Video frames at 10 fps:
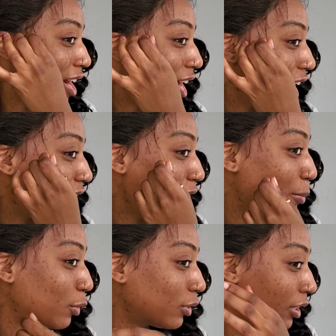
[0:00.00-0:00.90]
I
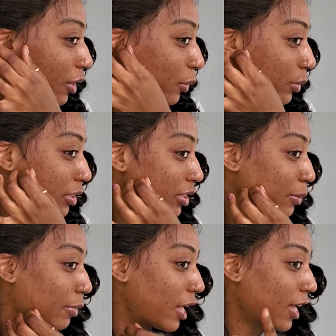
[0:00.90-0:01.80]
pulled out
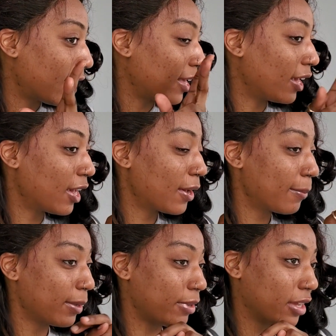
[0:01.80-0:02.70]
my
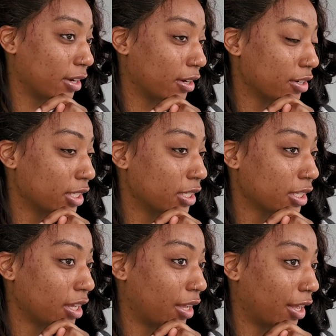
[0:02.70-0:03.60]
baby
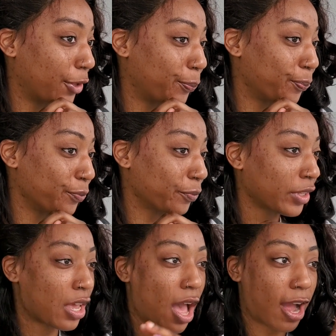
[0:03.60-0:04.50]
hairs. I
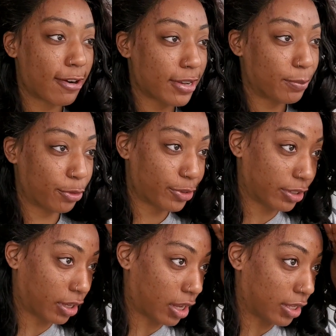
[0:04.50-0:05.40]
already
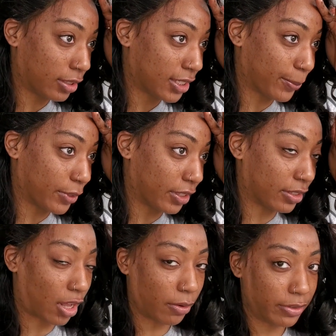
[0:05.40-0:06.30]
pre-cut some of this
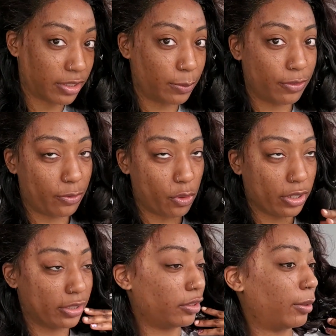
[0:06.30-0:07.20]
obviously before,
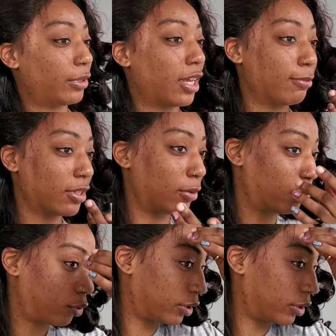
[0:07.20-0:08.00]
considering how many times I've worn